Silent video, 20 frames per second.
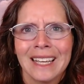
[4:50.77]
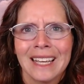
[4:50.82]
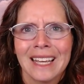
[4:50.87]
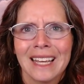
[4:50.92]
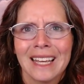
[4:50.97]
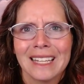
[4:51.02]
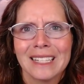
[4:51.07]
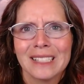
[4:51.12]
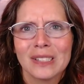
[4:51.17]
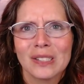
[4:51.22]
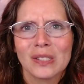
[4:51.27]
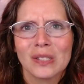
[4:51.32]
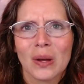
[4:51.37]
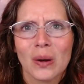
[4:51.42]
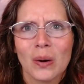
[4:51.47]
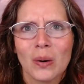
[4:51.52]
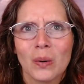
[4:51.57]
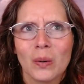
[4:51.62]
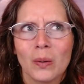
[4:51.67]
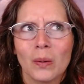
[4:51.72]
And
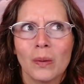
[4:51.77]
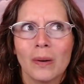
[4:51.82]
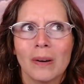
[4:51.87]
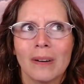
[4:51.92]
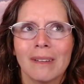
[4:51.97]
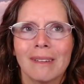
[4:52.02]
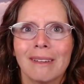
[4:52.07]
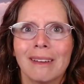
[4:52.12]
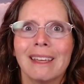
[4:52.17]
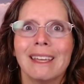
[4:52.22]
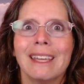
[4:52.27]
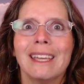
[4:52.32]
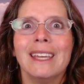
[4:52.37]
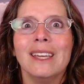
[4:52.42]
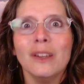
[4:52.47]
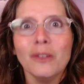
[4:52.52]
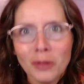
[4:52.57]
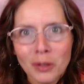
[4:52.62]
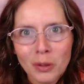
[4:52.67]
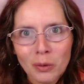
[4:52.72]
so
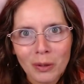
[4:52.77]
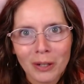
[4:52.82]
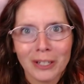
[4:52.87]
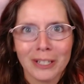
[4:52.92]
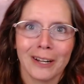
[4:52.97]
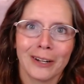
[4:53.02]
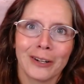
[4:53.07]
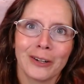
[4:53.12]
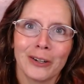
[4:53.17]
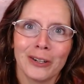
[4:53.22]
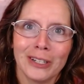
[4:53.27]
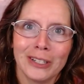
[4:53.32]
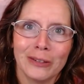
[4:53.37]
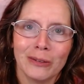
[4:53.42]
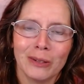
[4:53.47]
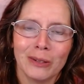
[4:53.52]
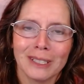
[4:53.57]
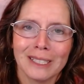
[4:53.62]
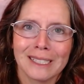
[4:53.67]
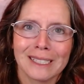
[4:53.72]
if you were younger and you
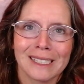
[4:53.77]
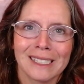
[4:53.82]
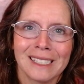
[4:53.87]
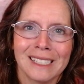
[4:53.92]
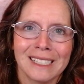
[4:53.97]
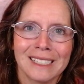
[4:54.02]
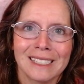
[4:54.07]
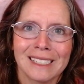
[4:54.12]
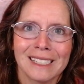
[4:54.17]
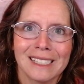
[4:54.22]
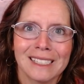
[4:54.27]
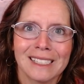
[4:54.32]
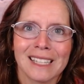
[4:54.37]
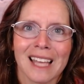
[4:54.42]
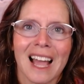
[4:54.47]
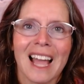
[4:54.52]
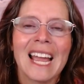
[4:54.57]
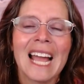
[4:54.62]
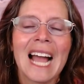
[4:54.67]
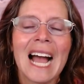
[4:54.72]
were listening to this,
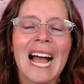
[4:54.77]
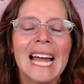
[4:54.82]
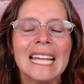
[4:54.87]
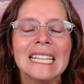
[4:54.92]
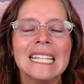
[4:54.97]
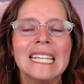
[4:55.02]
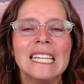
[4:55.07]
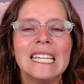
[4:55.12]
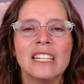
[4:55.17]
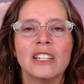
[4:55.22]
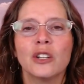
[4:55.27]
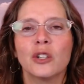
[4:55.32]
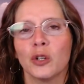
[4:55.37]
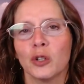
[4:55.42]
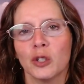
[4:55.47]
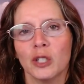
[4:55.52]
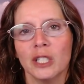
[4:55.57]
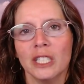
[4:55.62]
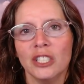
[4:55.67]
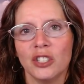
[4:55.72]
I highly
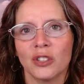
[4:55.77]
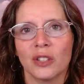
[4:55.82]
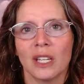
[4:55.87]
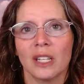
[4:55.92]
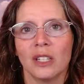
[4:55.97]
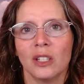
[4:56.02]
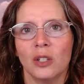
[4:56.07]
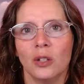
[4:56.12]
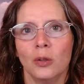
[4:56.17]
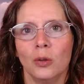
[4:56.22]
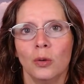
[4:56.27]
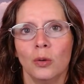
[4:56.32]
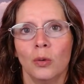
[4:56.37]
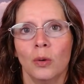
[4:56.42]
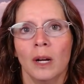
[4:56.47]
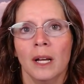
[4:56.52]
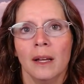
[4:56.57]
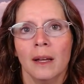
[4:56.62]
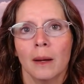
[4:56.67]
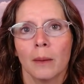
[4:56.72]
encourage that you
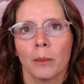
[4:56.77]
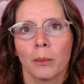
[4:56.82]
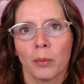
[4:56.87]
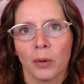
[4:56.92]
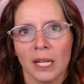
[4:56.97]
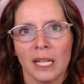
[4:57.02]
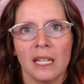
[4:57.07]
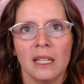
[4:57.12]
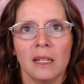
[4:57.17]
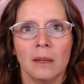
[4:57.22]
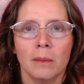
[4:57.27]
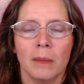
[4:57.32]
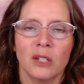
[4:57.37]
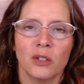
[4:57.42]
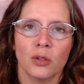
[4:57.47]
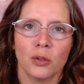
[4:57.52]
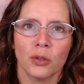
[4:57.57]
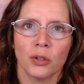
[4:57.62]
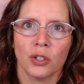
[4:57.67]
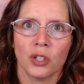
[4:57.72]
bring in
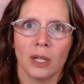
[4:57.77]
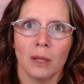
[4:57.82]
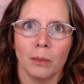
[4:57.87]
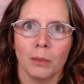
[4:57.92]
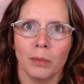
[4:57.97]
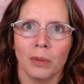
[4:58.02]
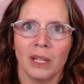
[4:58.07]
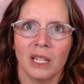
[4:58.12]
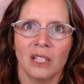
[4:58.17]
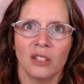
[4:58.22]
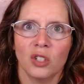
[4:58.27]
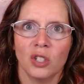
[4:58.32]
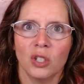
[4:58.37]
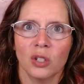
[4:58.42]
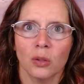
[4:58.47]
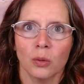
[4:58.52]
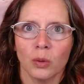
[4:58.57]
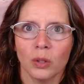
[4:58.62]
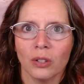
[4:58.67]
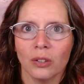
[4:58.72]
mentorship into
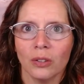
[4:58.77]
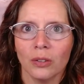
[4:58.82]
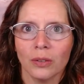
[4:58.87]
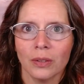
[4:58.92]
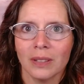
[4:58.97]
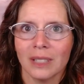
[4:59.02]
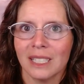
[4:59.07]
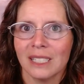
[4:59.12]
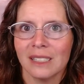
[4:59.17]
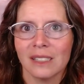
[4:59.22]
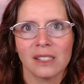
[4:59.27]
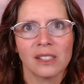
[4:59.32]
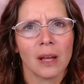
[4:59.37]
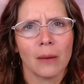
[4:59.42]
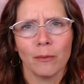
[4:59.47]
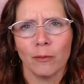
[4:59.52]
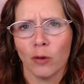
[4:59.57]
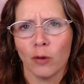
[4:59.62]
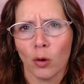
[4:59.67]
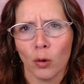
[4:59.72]
your world in
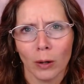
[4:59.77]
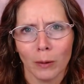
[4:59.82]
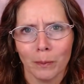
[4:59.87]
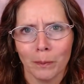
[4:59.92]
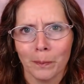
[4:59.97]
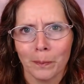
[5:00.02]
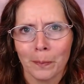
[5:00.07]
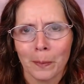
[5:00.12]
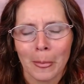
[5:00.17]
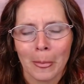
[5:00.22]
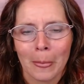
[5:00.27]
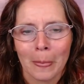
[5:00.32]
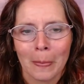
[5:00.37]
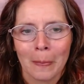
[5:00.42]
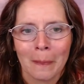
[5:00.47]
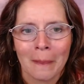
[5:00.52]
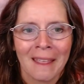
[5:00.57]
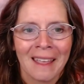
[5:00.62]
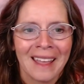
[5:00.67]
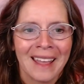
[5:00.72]
some form.
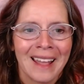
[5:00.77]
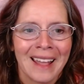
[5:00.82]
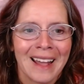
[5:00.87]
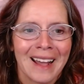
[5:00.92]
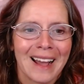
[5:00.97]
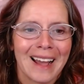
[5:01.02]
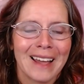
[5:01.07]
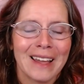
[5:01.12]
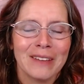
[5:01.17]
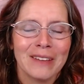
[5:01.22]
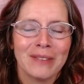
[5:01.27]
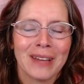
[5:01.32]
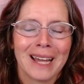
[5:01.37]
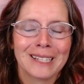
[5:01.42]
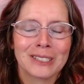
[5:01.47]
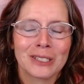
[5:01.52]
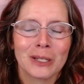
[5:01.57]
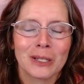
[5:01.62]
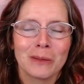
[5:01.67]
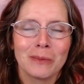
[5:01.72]
I've
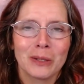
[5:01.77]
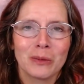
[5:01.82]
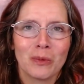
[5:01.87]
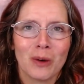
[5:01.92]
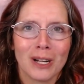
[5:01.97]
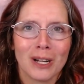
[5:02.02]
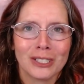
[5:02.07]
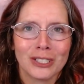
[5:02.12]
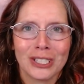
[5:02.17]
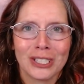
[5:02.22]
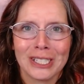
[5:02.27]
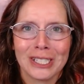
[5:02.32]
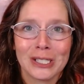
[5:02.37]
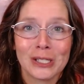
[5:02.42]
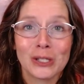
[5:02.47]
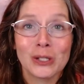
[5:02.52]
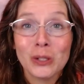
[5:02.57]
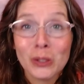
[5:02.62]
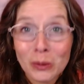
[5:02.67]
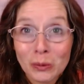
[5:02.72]
actually been watching
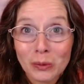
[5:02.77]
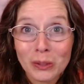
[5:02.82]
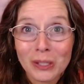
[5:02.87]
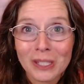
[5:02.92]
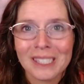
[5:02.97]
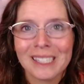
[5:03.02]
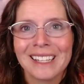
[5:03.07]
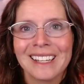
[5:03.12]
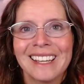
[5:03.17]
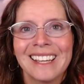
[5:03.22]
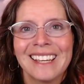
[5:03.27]
Suits.